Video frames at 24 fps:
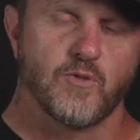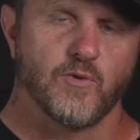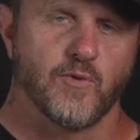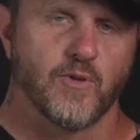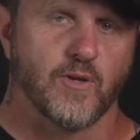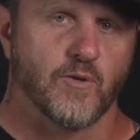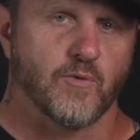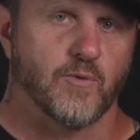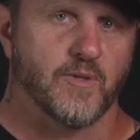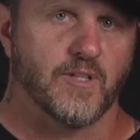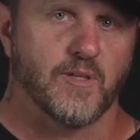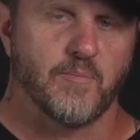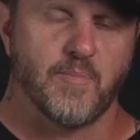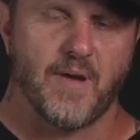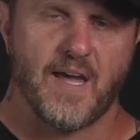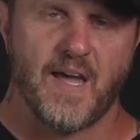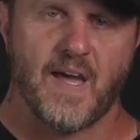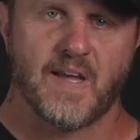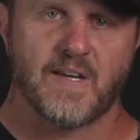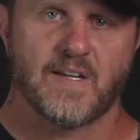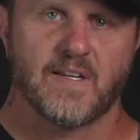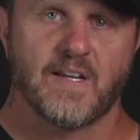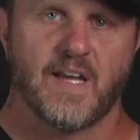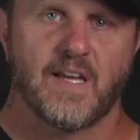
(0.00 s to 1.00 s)
doing really
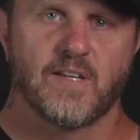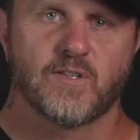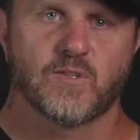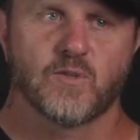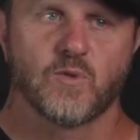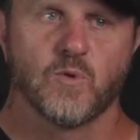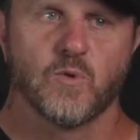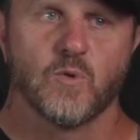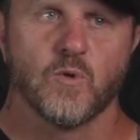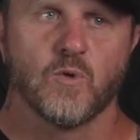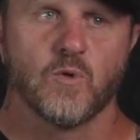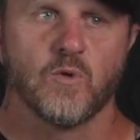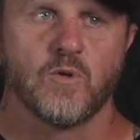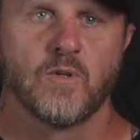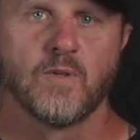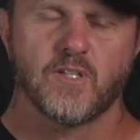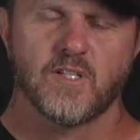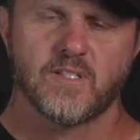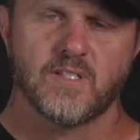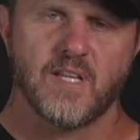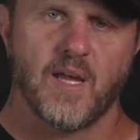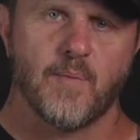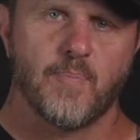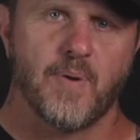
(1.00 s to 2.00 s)
bad in high school,
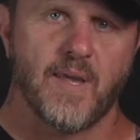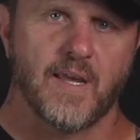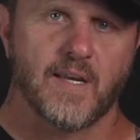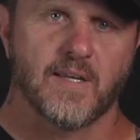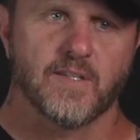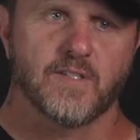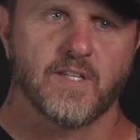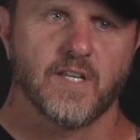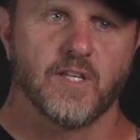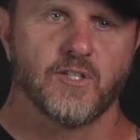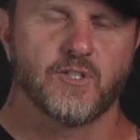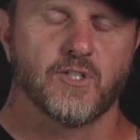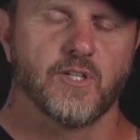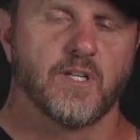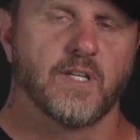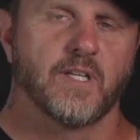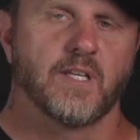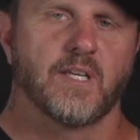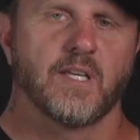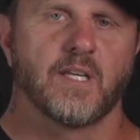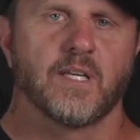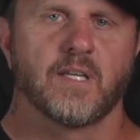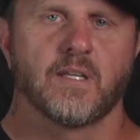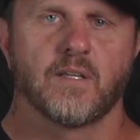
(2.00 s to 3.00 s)
just not paying attention
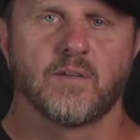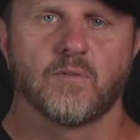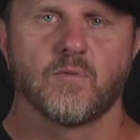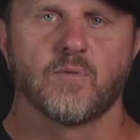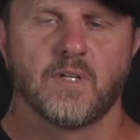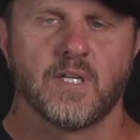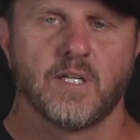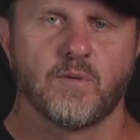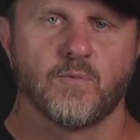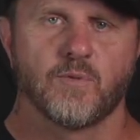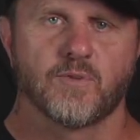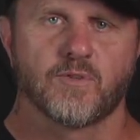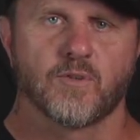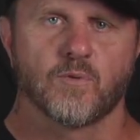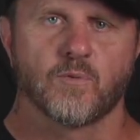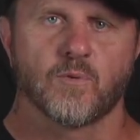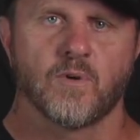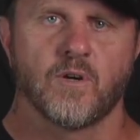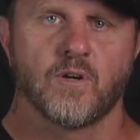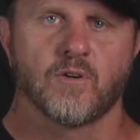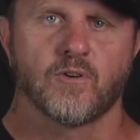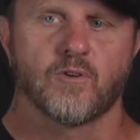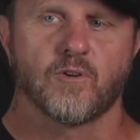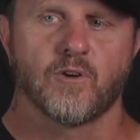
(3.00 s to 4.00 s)
and getting in with the
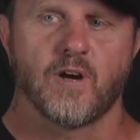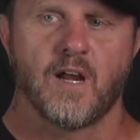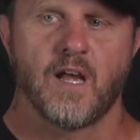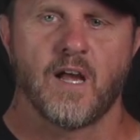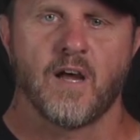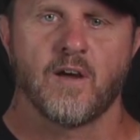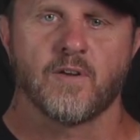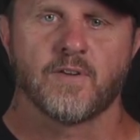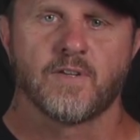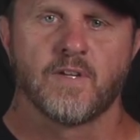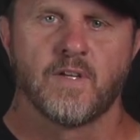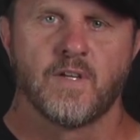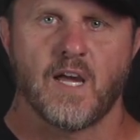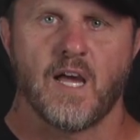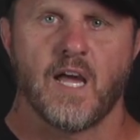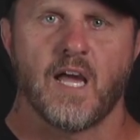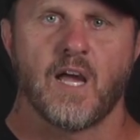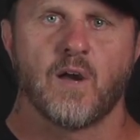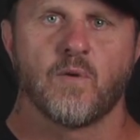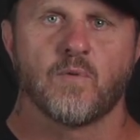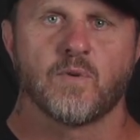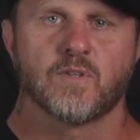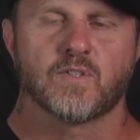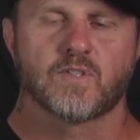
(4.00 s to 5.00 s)
wrong crowd.
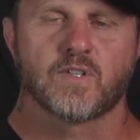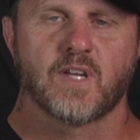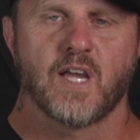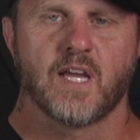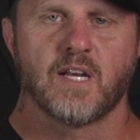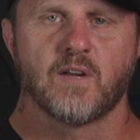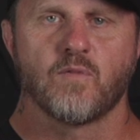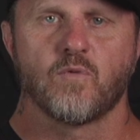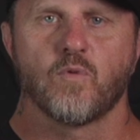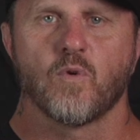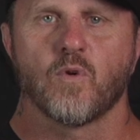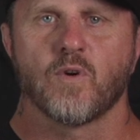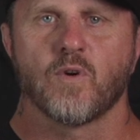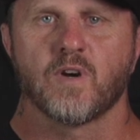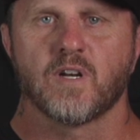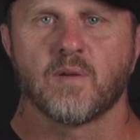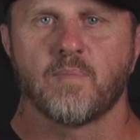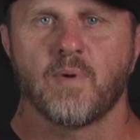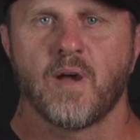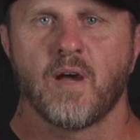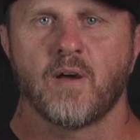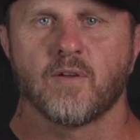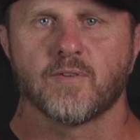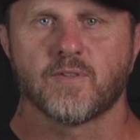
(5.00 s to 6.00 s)
I was kind of worried
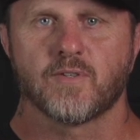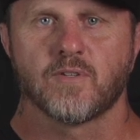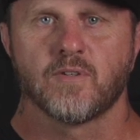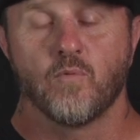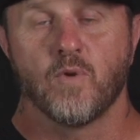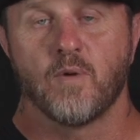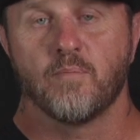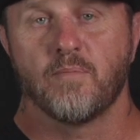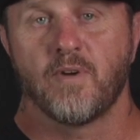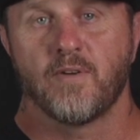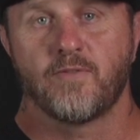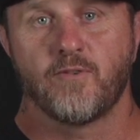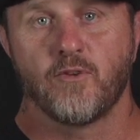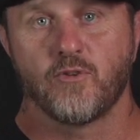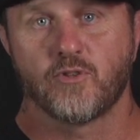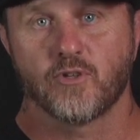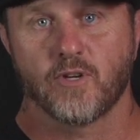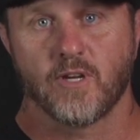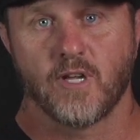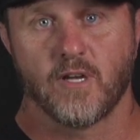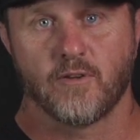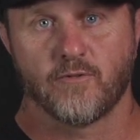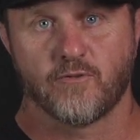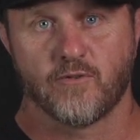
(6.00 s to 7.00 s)
about what my future
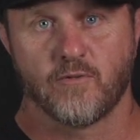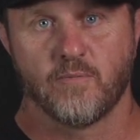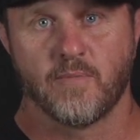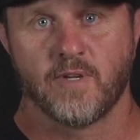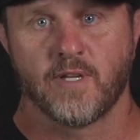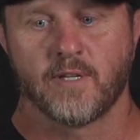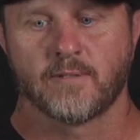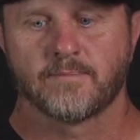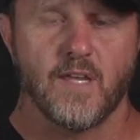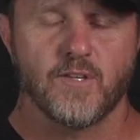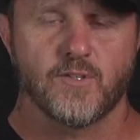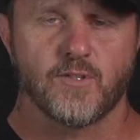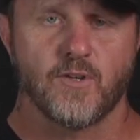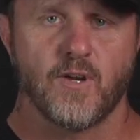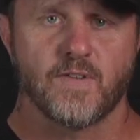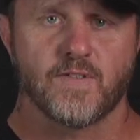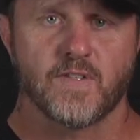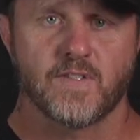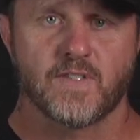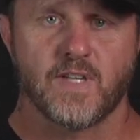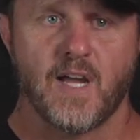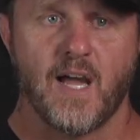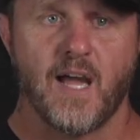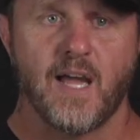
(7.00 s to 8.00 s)
held for me. So at the
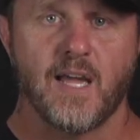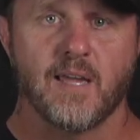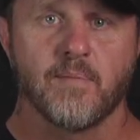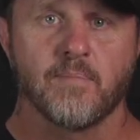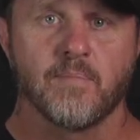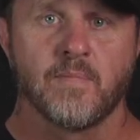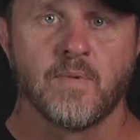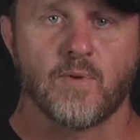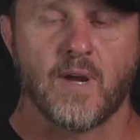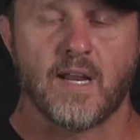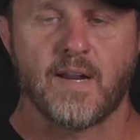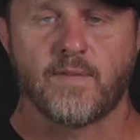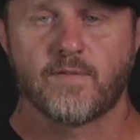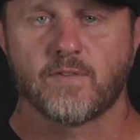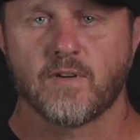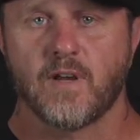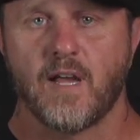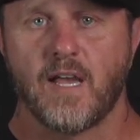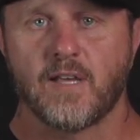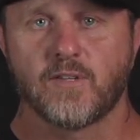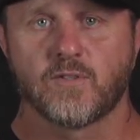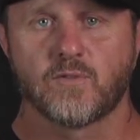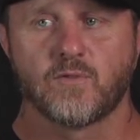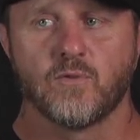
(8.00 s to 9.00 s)
time, right after
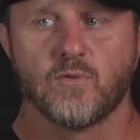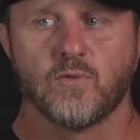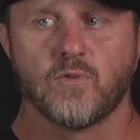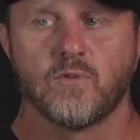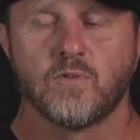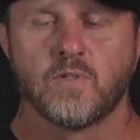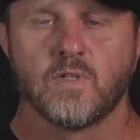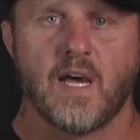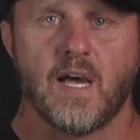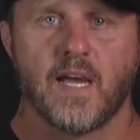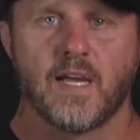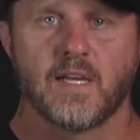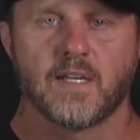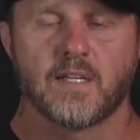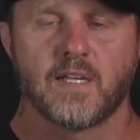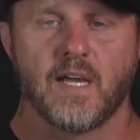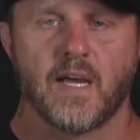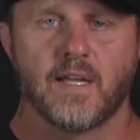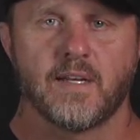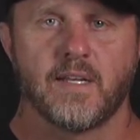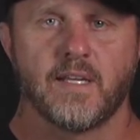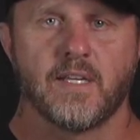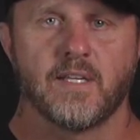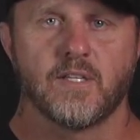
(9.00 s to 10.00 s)
high school, I
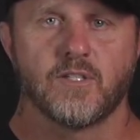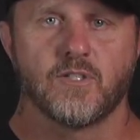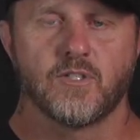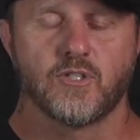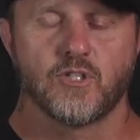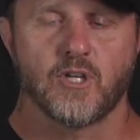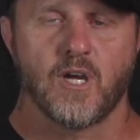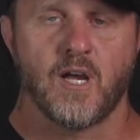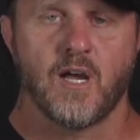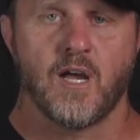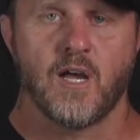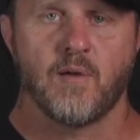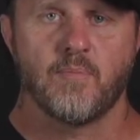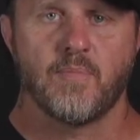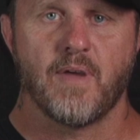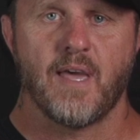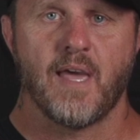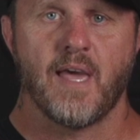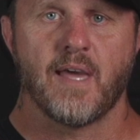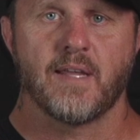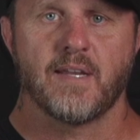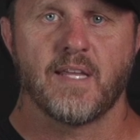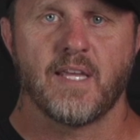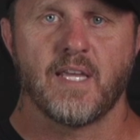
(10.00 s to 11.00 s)
got a job
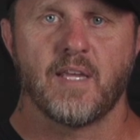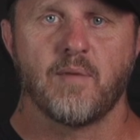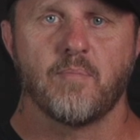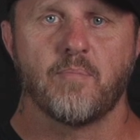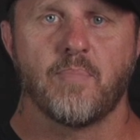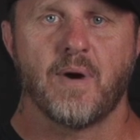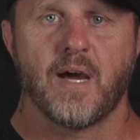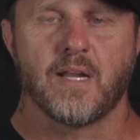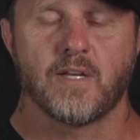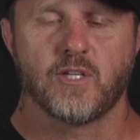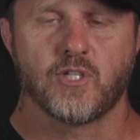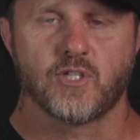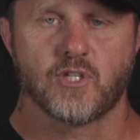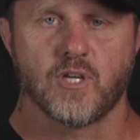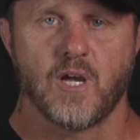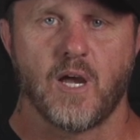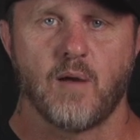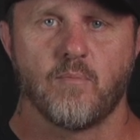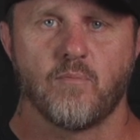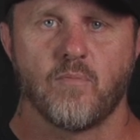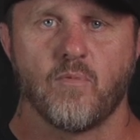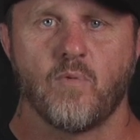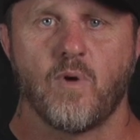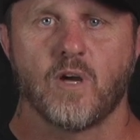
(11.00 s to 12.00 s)
at a body
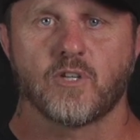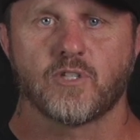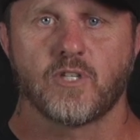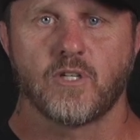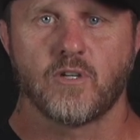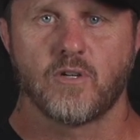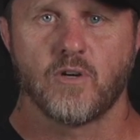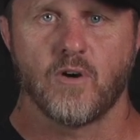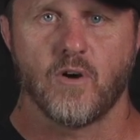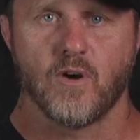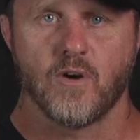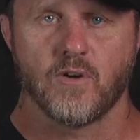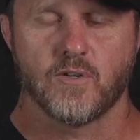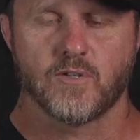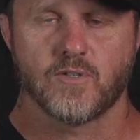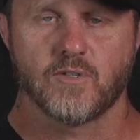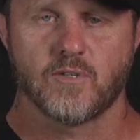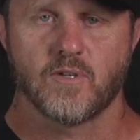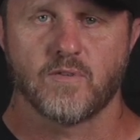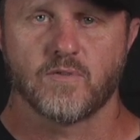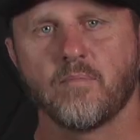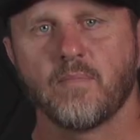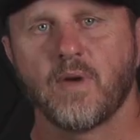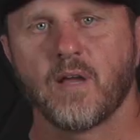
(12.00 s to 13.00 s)
shop, washing cars.
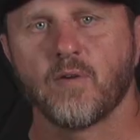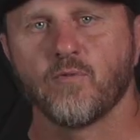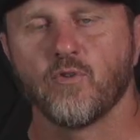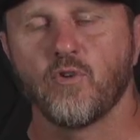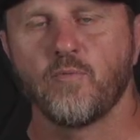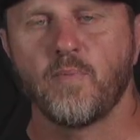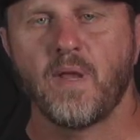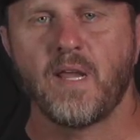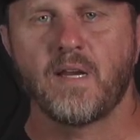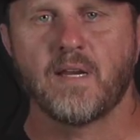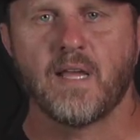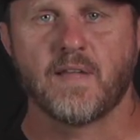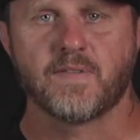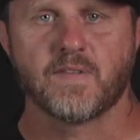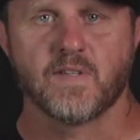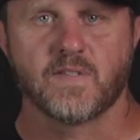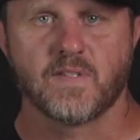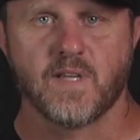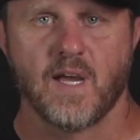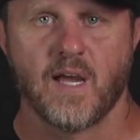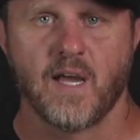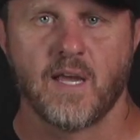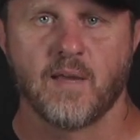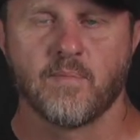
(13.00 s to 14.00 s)
My roommate at the
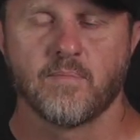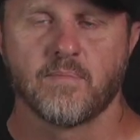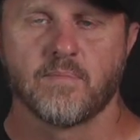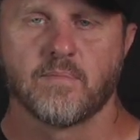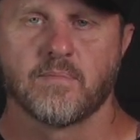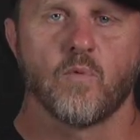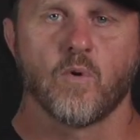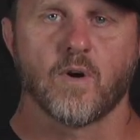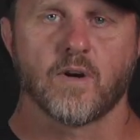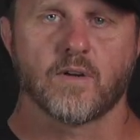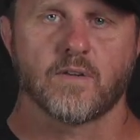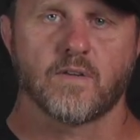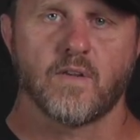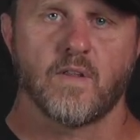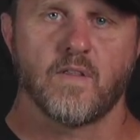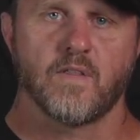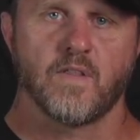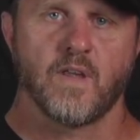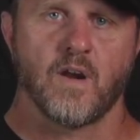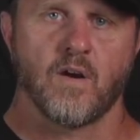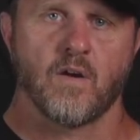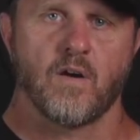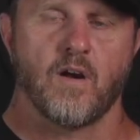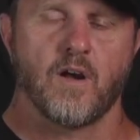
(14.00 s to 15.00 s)
time worked
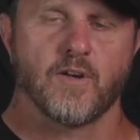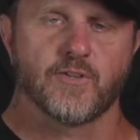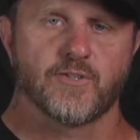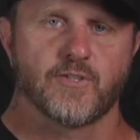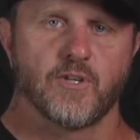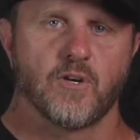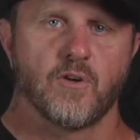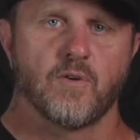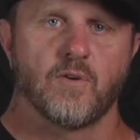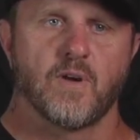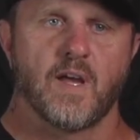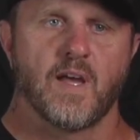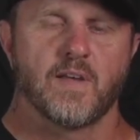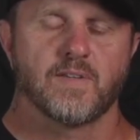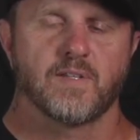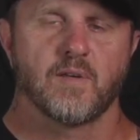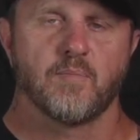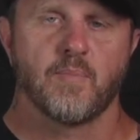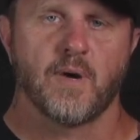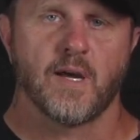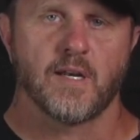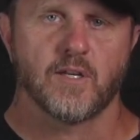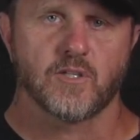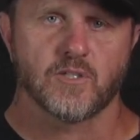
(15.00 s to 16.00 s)
there also as a
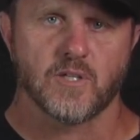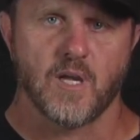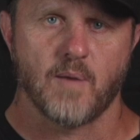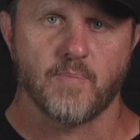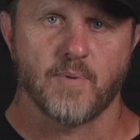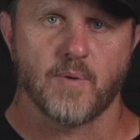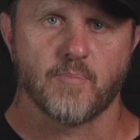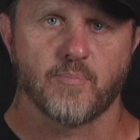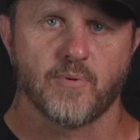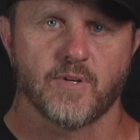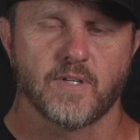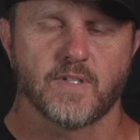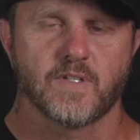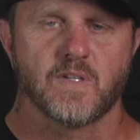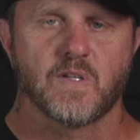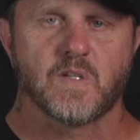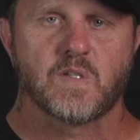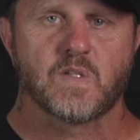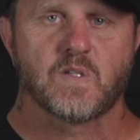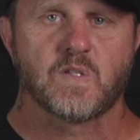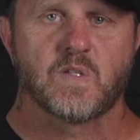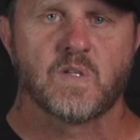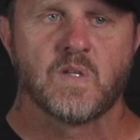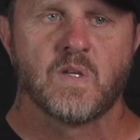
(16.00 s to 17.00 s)
body shop apprentice.